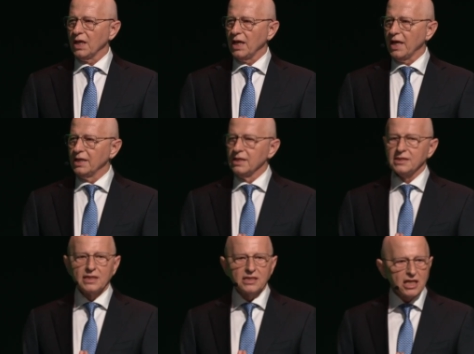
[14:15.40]
and
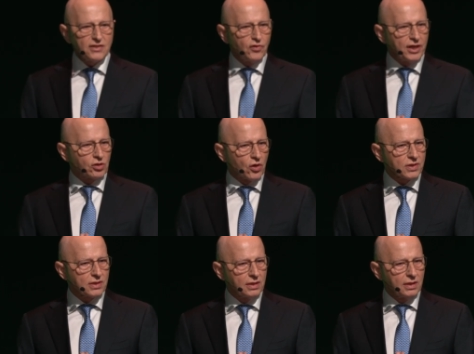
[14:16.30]
successfully
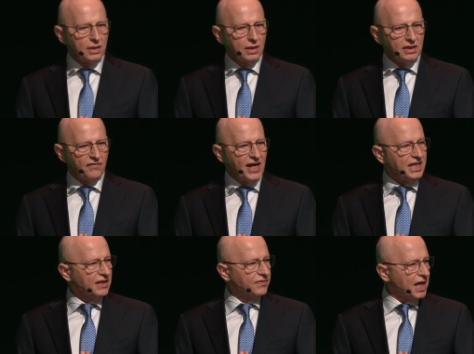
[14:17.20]
cross the
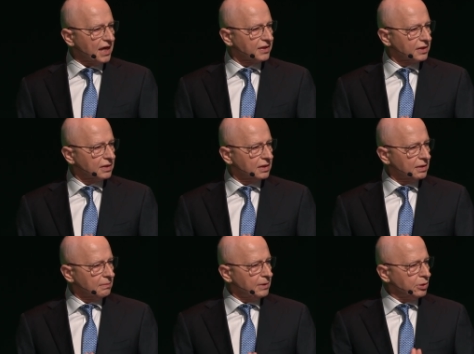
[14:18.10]
valley of death
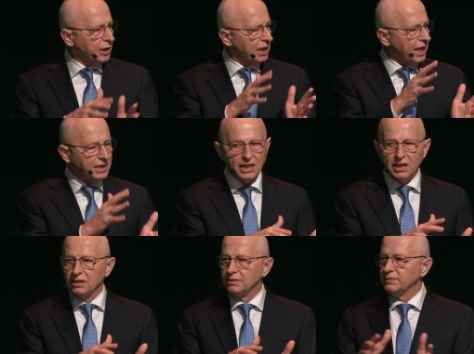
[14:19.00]
between an
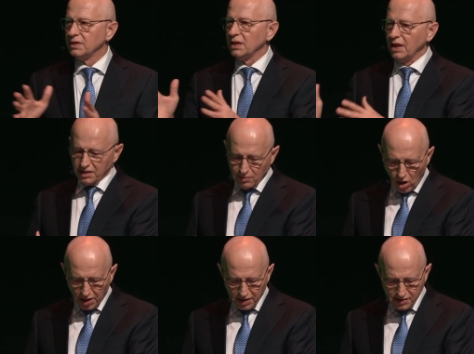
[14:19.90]
idea and the
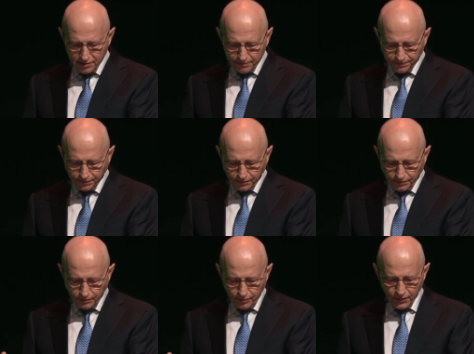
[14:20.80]
market.
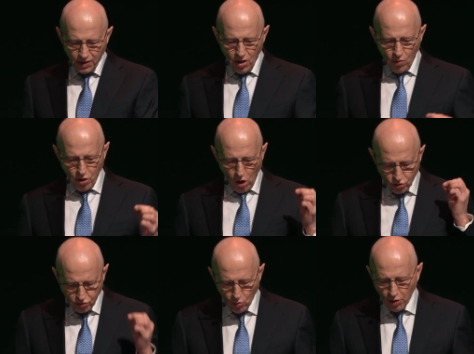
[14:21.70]
We
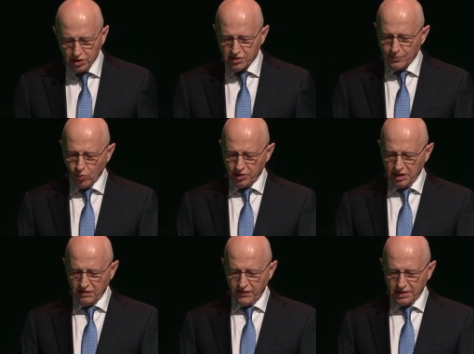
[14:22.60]
also want to support
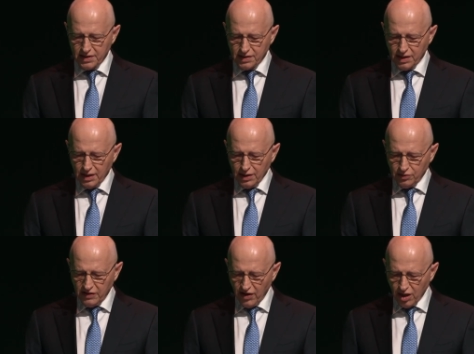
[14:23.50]
innovators to
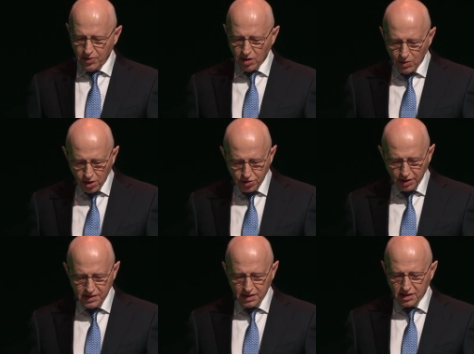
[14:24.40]
develop
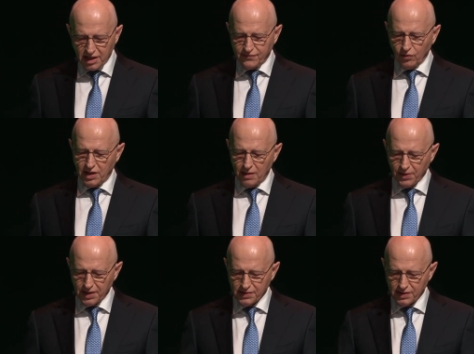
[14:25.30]
commercially successful
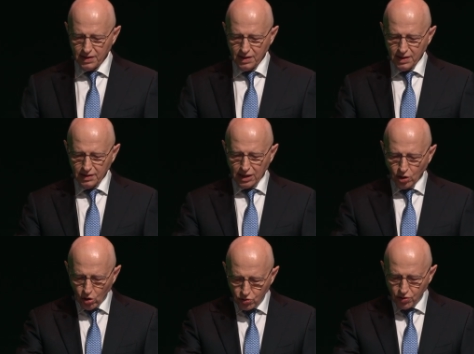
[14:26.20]
companies that
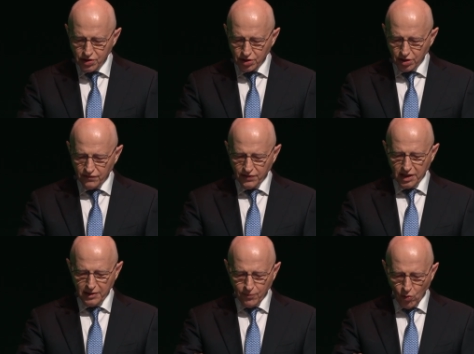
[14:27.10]
also serve
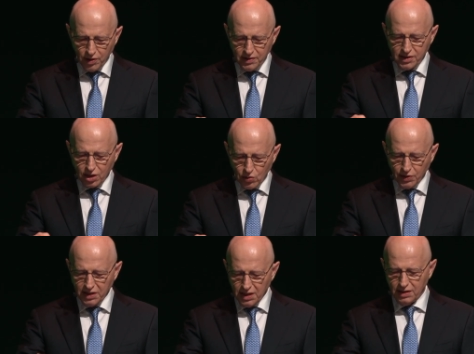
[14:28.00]
an important
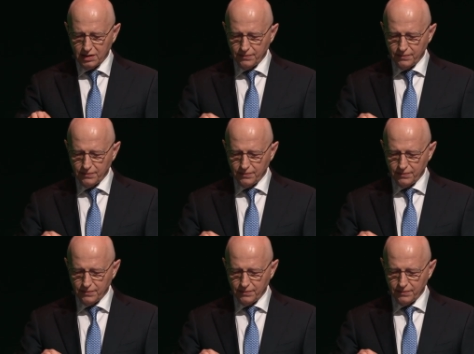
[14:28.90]
security need.